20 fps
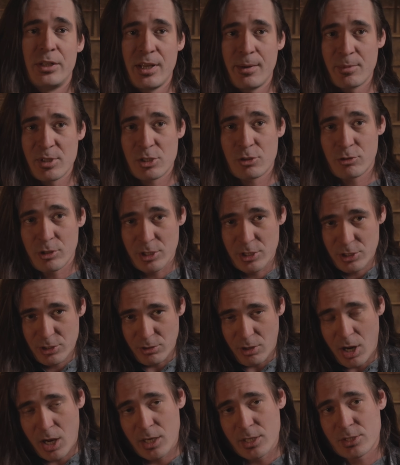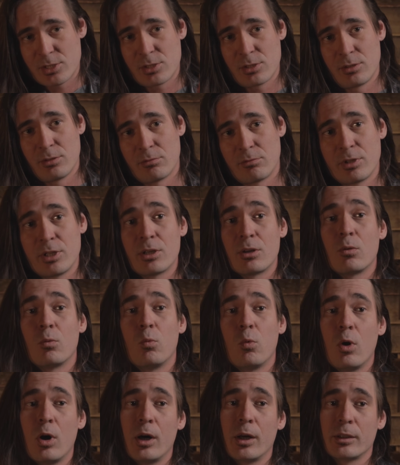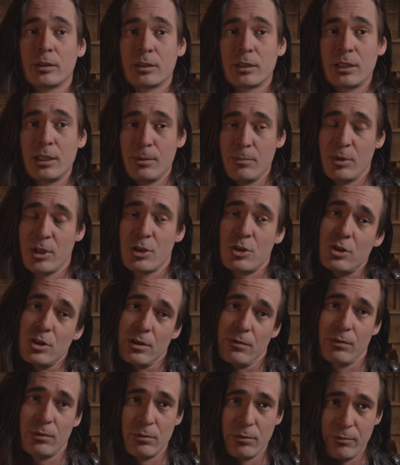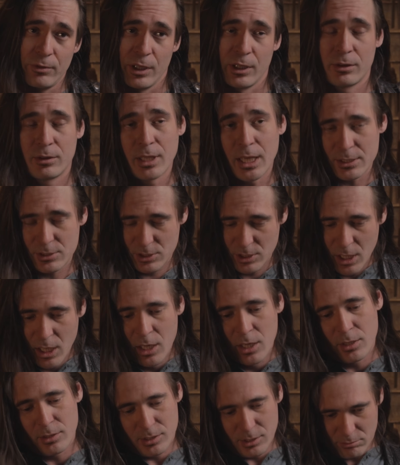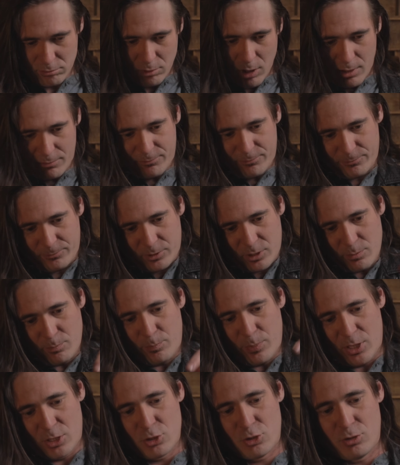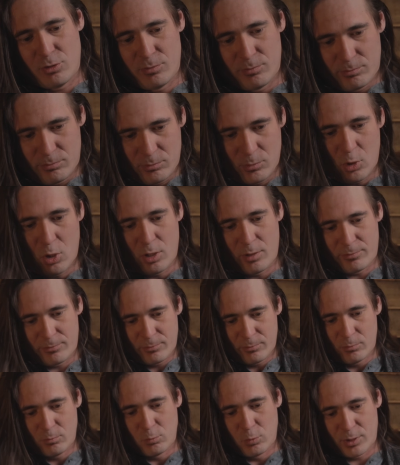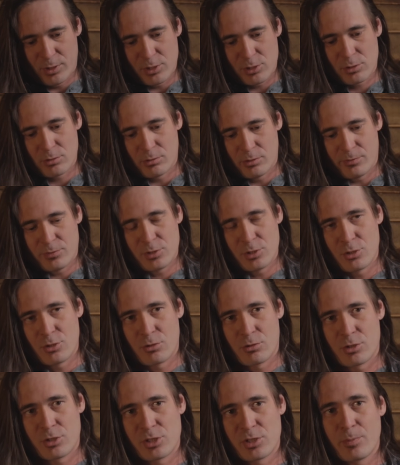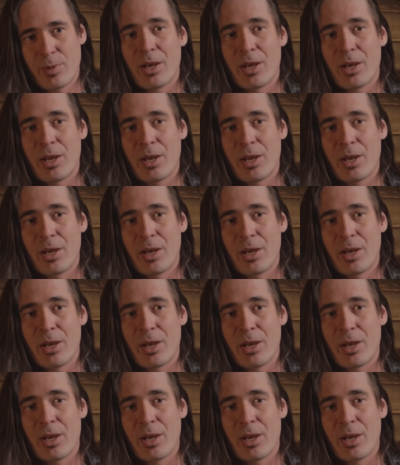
demonstrates to us, the reader, what can be achieved through faith. That's the rough compendium of what the story of St. George is